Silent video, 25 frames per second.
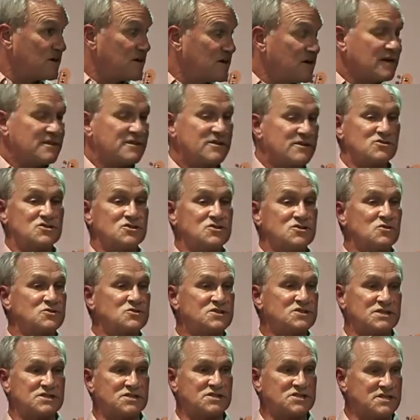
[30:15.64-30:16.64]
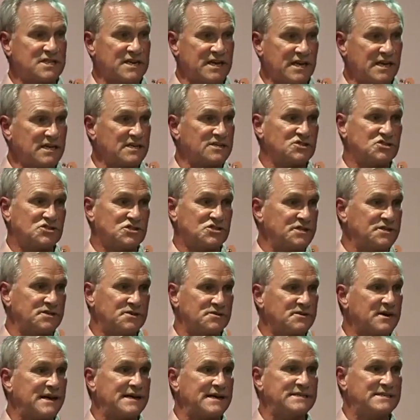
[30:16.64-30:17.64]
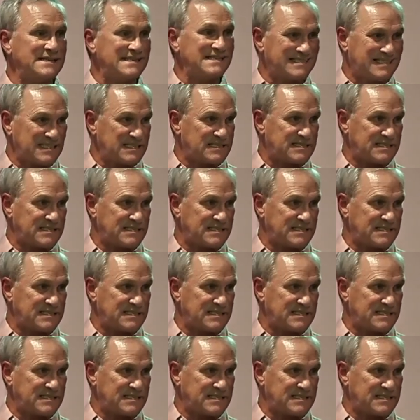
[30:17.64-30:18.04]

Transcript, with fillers: There's no such thing as gender identity.